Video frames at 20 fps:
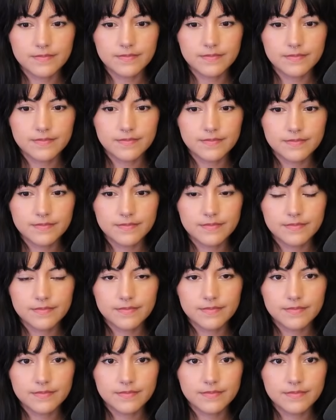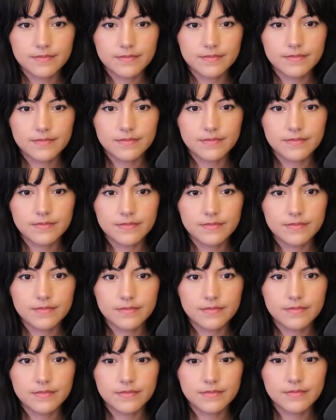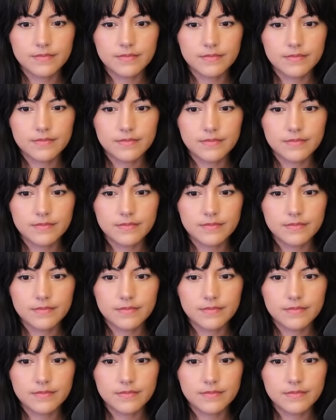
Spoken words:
This person isn't speaking.